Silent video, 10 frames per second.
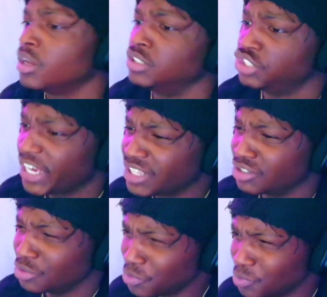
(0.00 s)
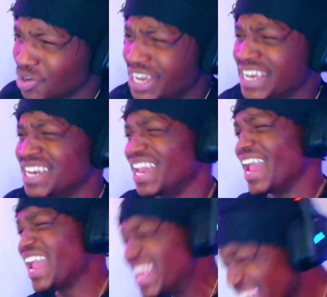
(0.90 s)
J. Lou
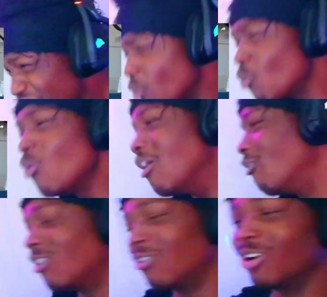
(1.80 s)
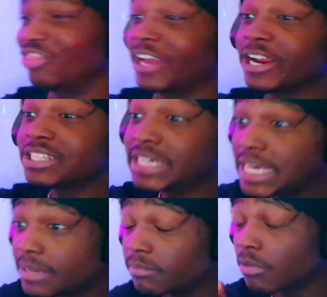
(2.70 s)
and whoa. Their
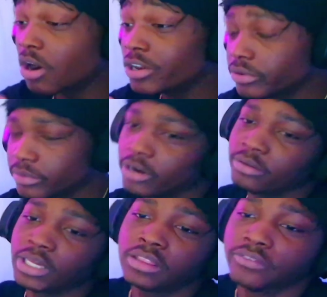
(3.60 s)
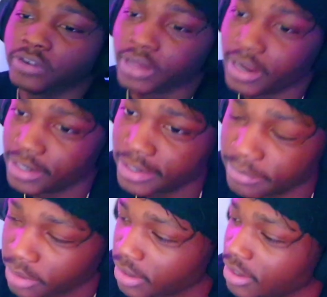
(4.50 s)
team, Mario, bro, get the fuck out of here, bro.